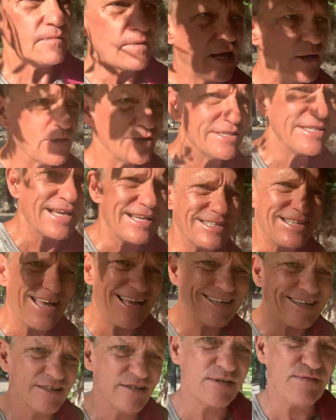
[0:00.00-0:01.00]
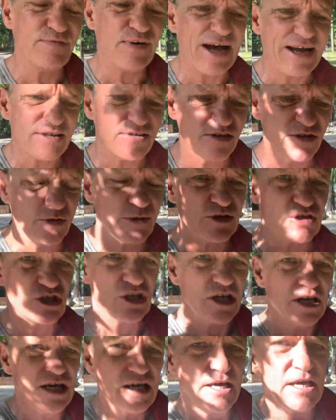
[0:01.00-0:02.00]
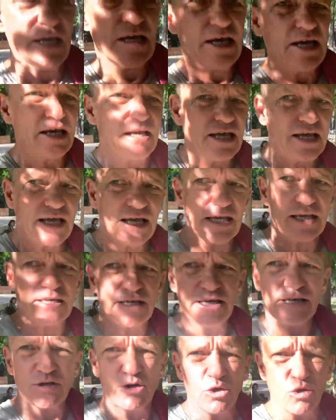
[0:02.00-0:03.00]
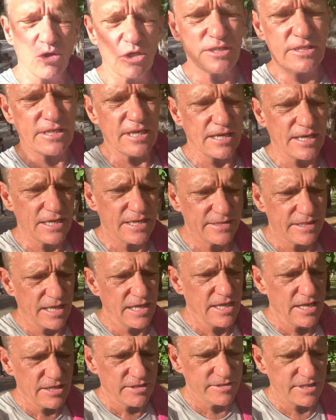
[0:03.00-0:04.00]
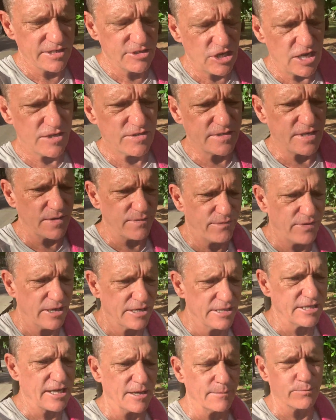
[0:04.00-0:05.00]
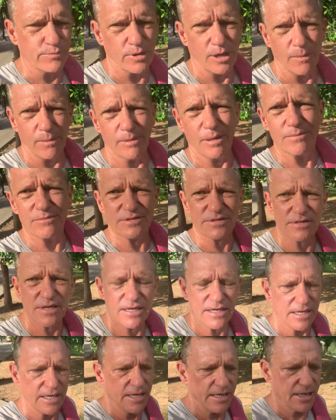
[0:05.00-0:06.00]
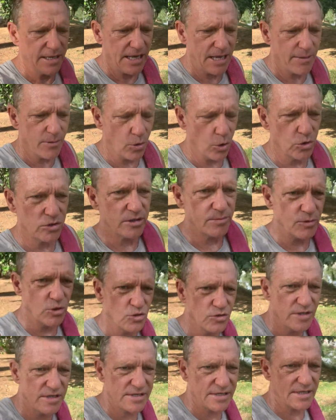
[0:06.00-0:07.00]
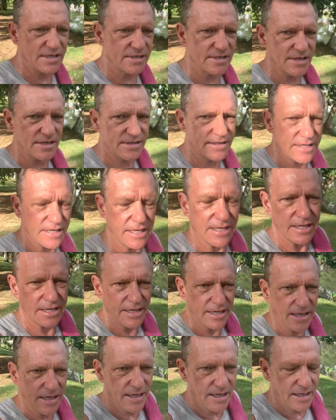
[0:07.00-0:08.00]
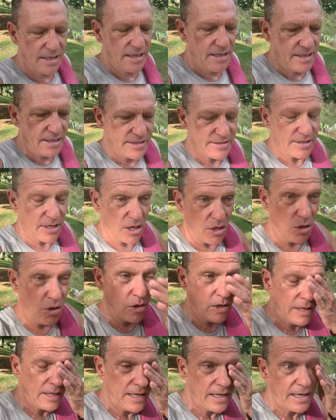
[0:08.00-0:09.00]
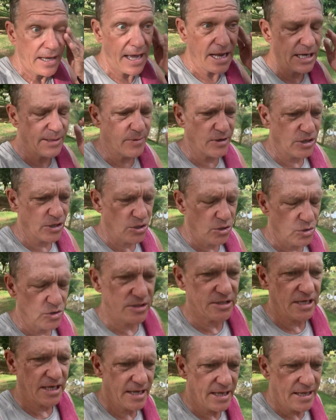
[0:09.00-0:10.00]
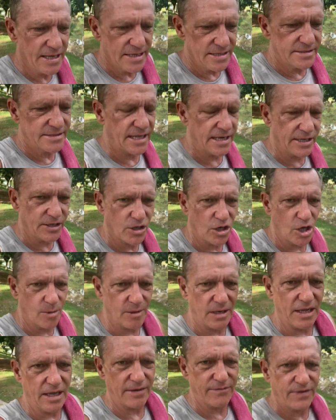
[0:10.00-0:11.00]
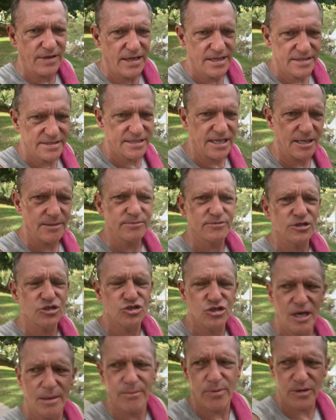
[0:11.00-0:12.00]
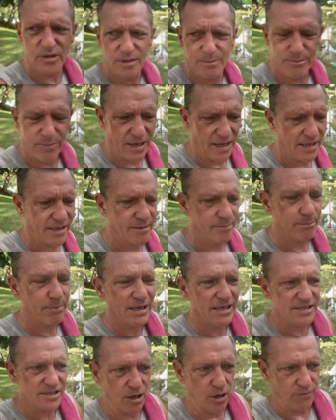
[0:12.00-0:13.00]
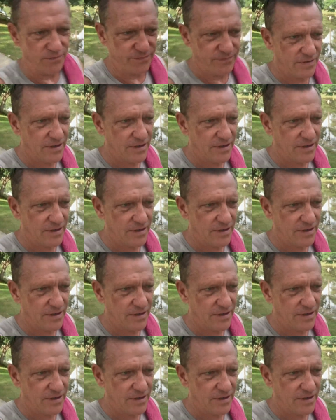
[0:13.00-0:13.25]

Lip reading: Contains lectins and phytons, which can cause digestive and gut problems, autoimmune diseases. So anybody who's selling Herbalife, tell them to jump on the bike and piss off.